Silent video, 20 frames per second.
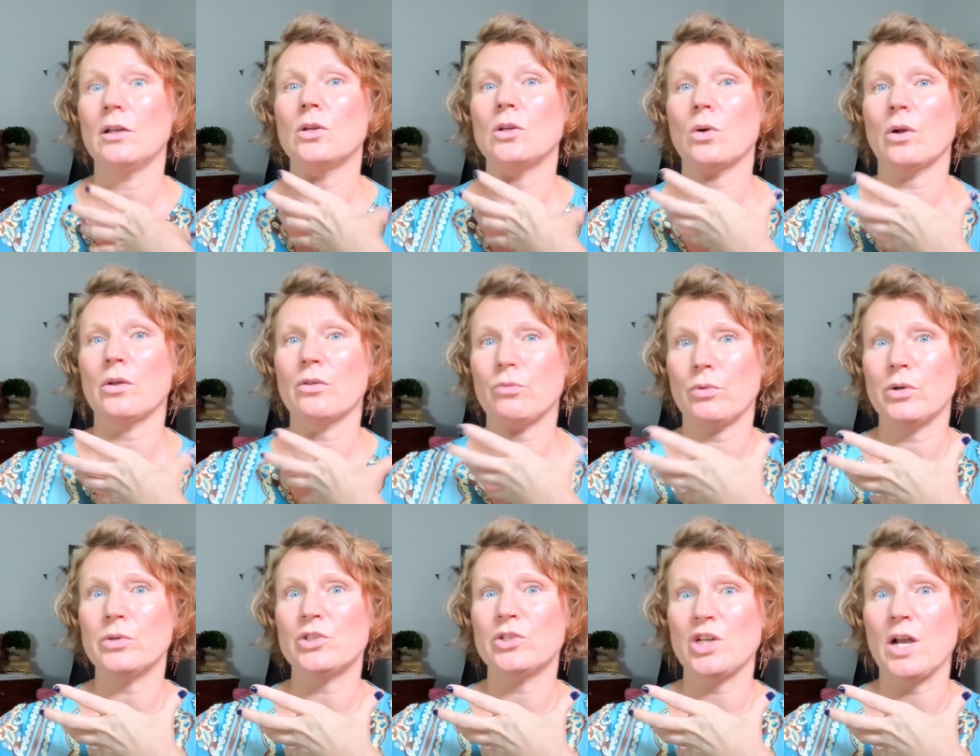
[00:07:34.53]
your
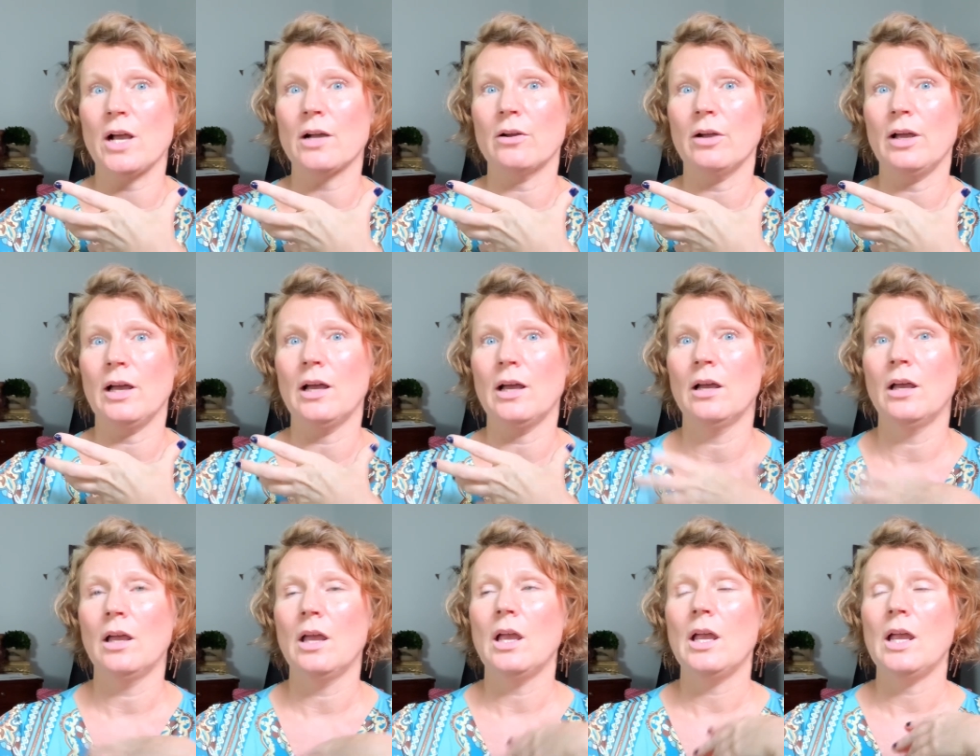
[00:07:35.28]
throat chakra.
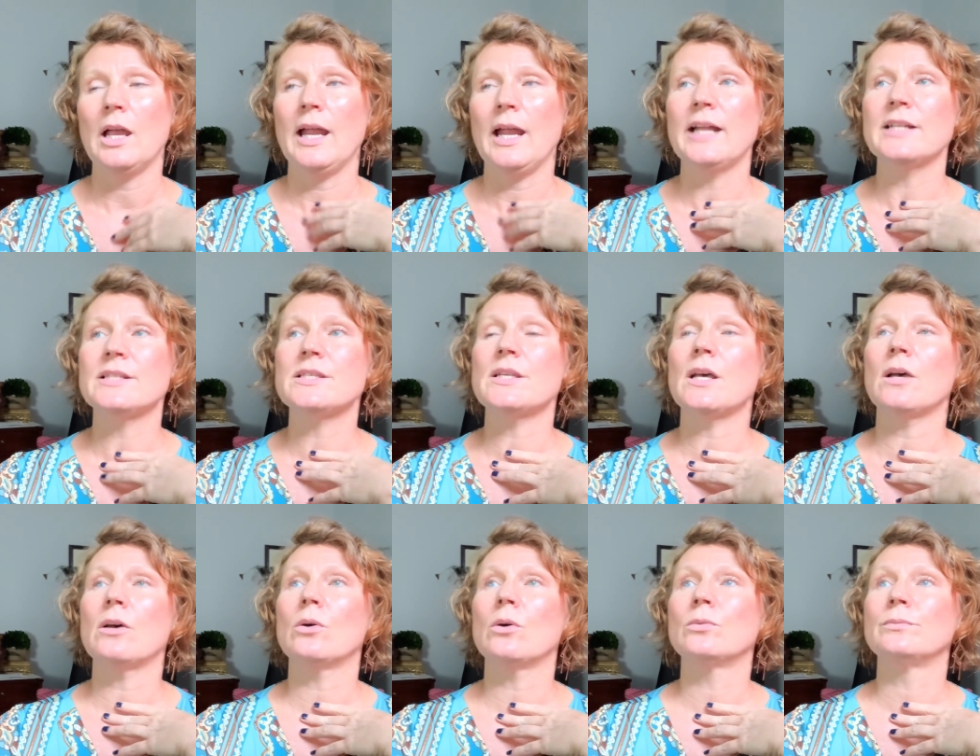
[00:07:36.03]
And
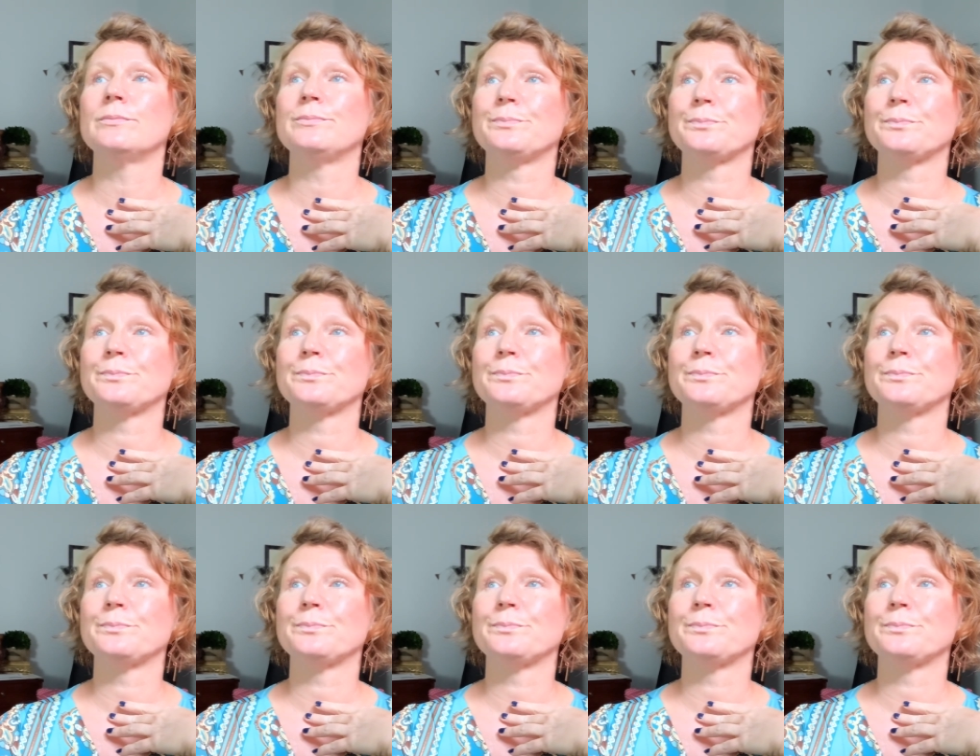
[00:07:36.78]
so